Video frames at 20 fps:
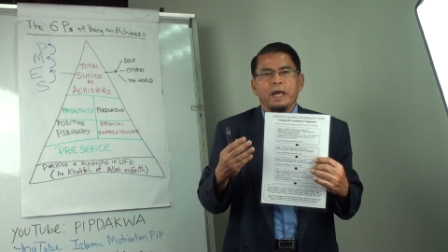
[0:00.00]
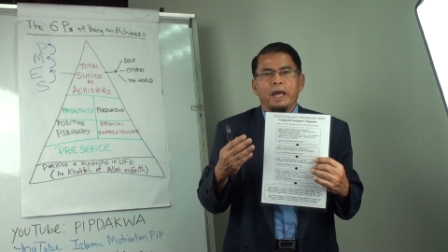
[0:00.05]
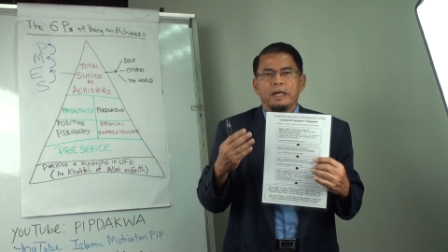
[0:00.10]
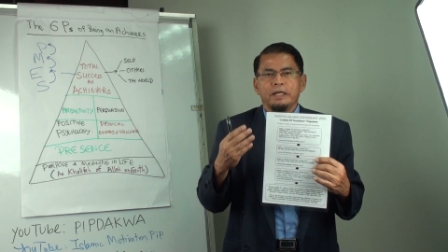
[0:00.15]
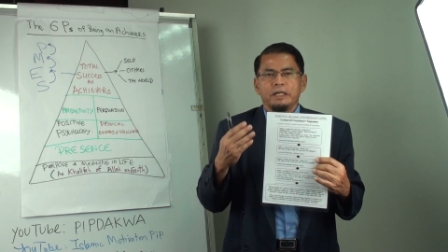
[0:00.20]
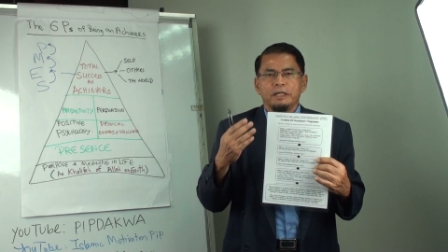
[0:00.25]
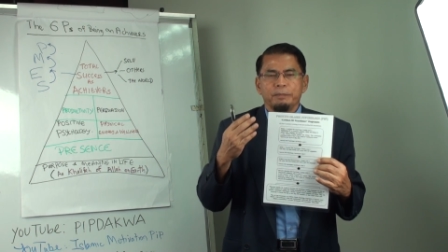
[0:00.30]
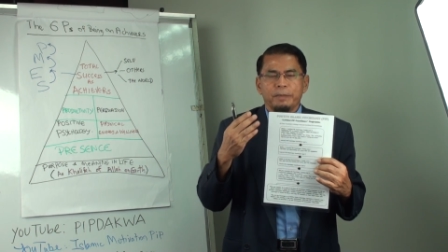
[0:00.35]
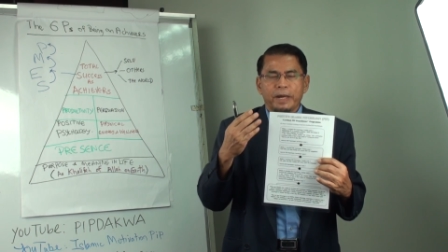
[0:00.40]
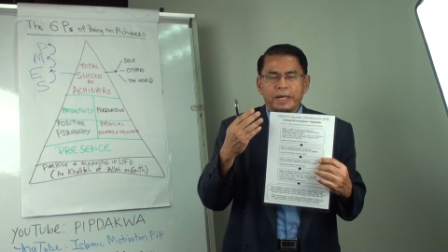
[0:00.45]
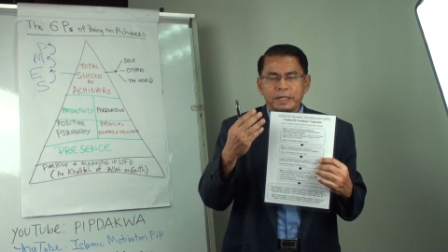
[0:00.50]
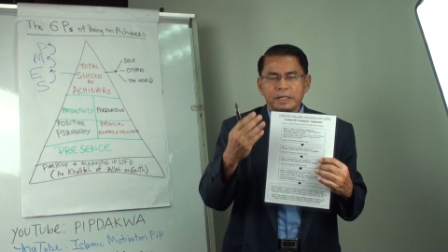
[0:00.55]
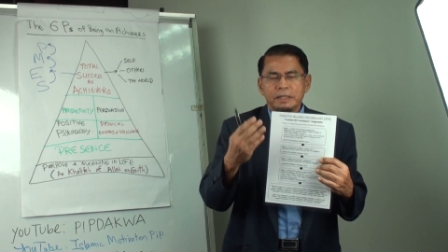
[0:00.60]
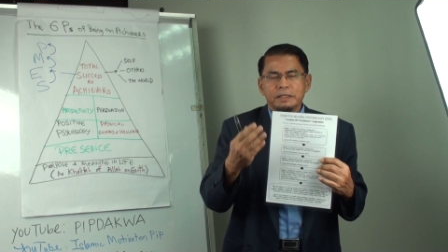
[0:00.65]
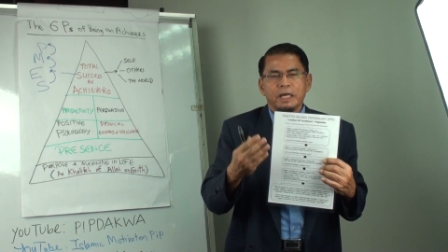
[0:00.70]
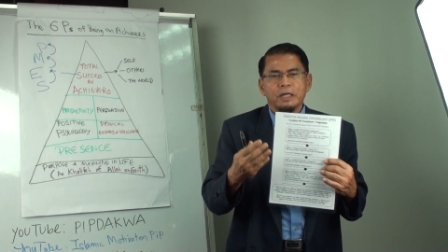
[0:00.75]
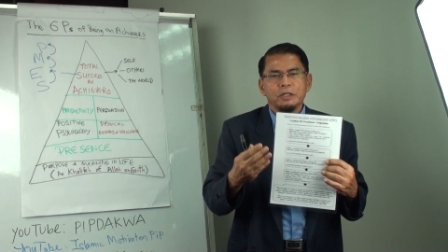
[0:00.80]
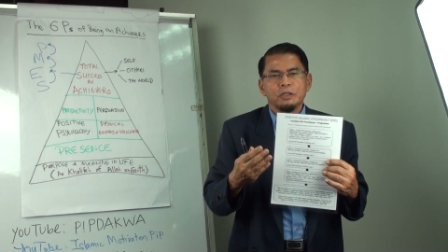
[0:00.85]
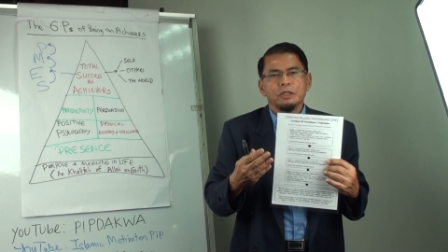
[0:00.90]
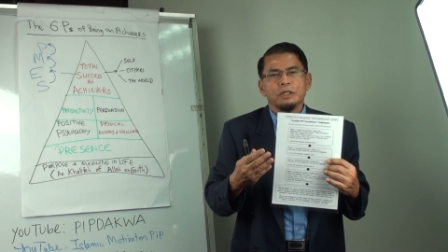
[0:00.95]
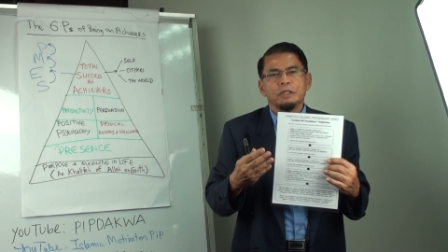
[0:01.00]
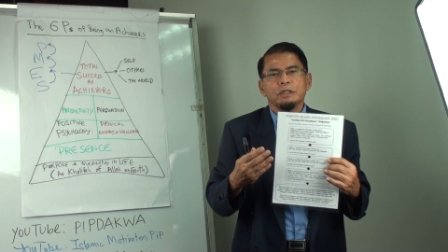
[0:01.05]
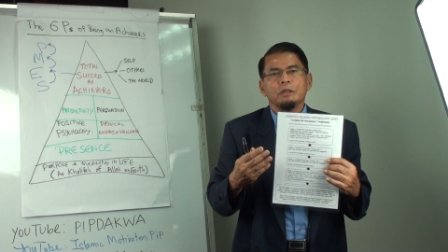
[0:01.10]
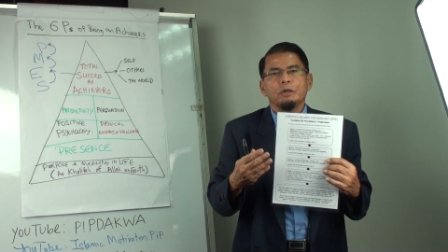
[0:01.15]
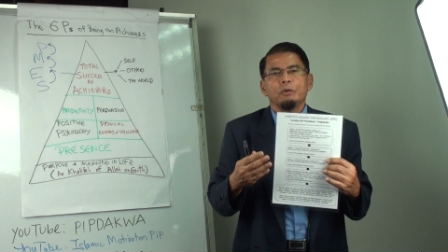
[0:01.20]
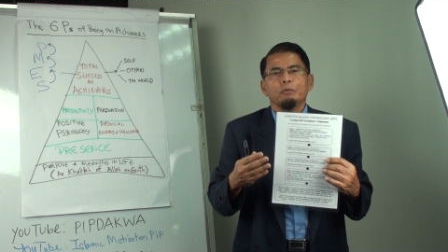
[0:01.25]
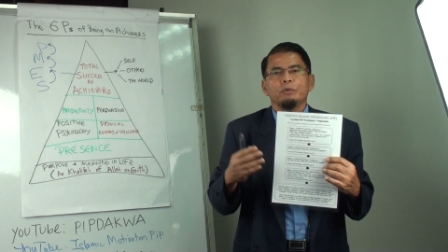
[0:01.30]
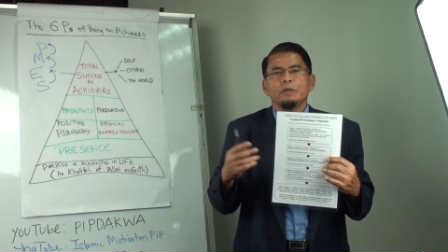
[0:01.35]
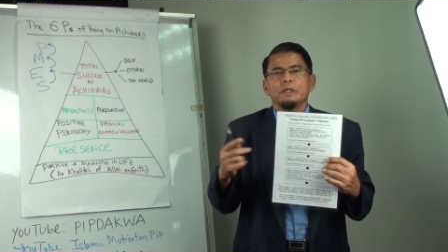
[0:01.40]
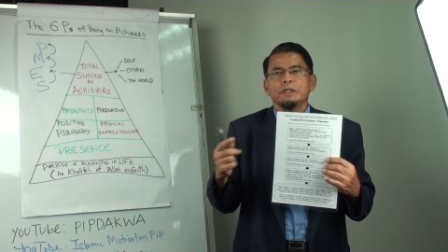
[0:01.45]
And in my next session,
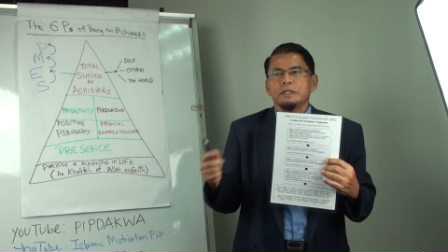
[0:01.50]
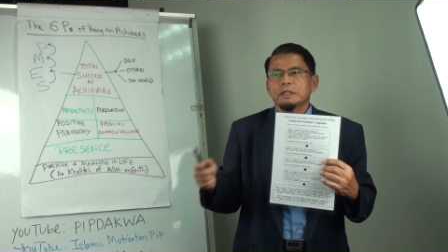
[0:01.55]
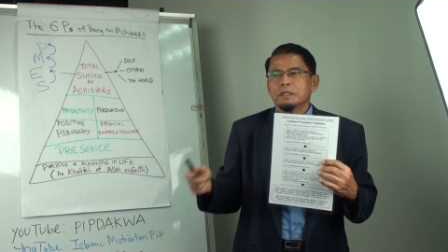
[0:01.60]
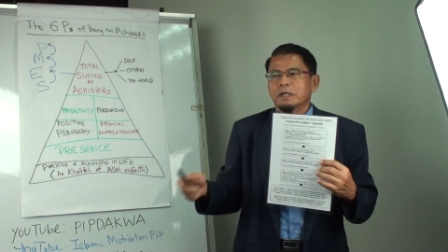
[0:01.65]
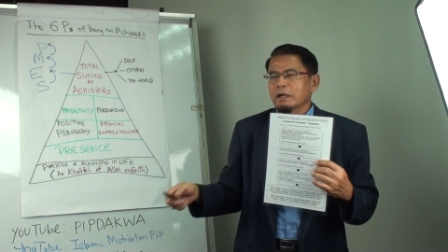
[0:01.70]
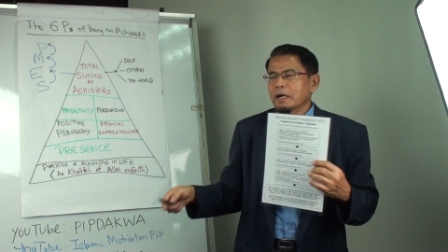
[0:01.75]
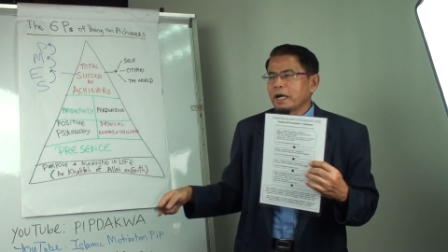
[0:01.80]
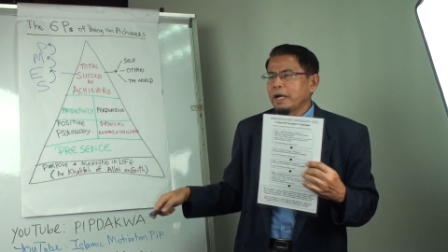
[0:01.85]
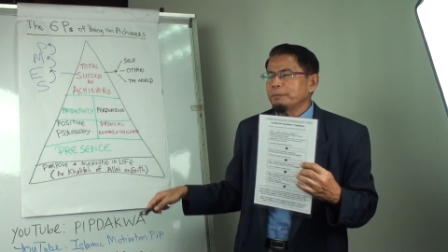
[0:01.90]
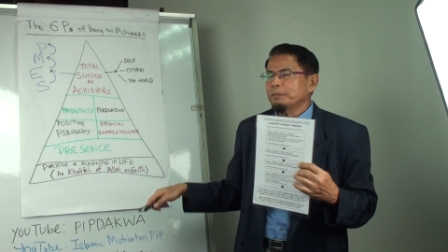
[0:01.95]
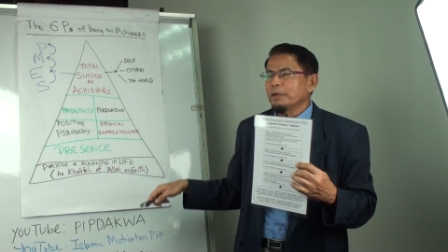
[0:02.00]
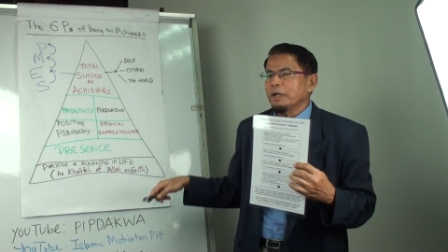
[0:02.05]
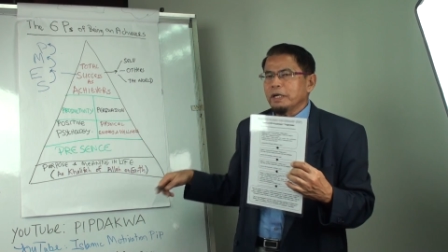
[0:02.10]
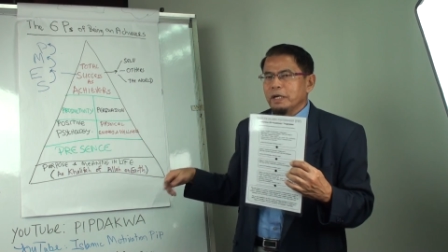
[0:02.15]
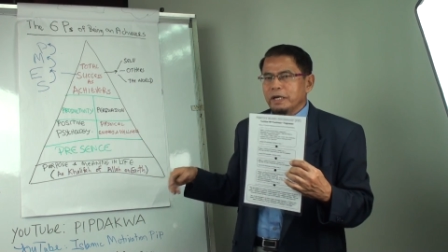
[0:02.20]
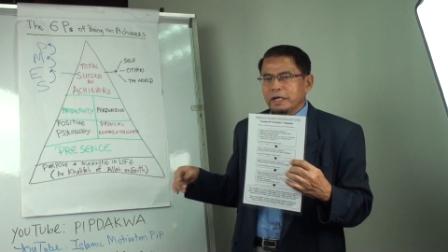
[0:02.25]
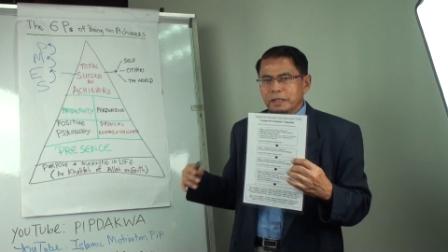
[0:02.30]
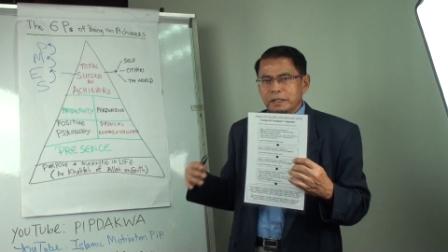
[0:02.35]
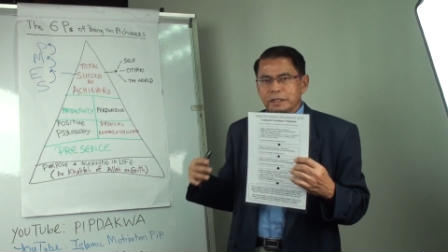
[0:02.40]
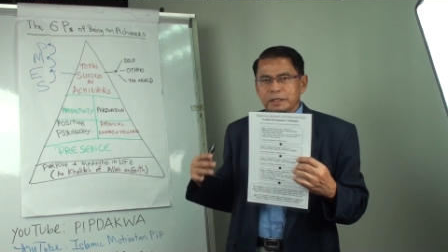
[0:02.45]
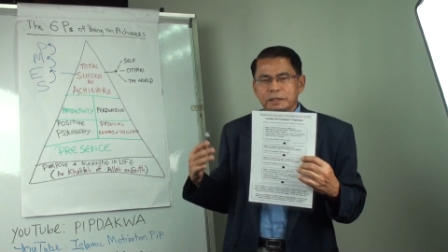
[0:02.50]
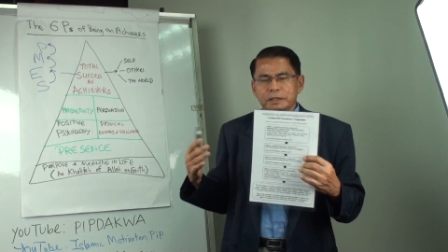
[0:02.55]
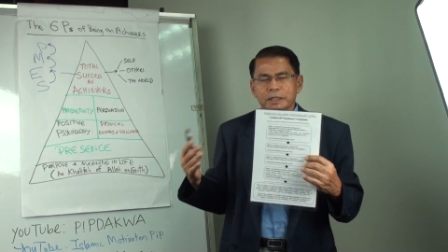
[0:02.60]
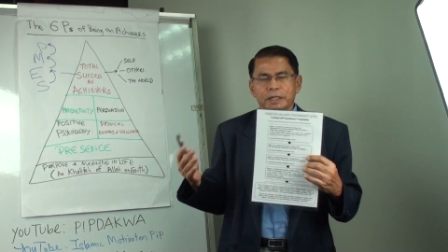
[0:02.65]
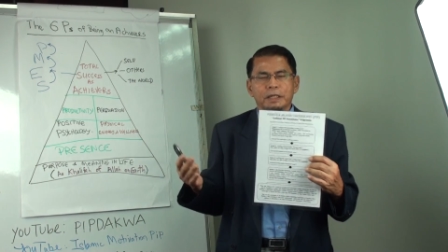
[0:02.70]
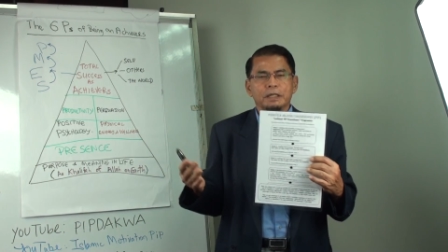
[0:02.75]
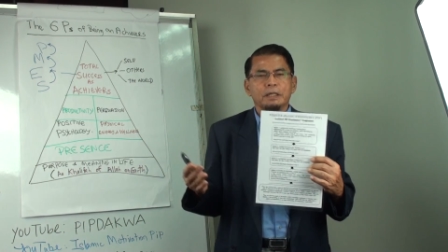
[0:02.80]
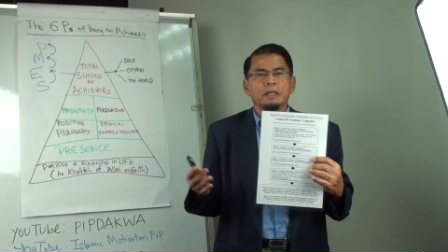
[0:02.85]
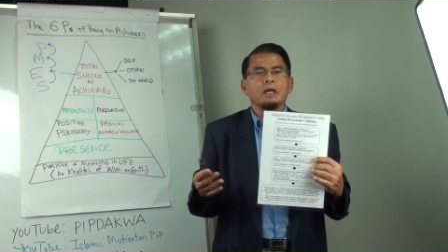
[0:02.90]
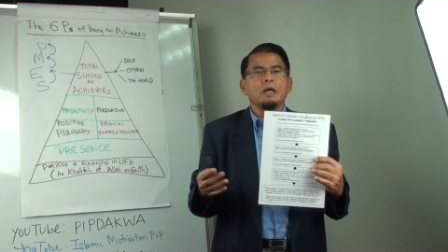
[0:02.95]
we'll describe in
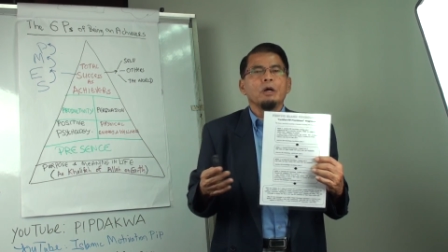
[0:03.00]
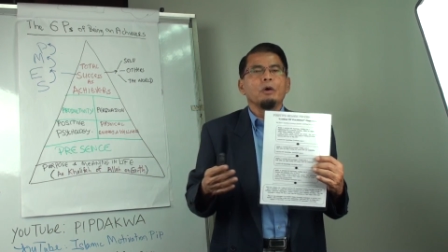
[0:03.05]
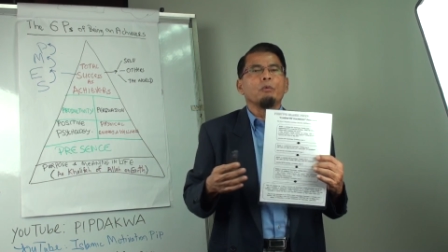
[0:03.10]
detail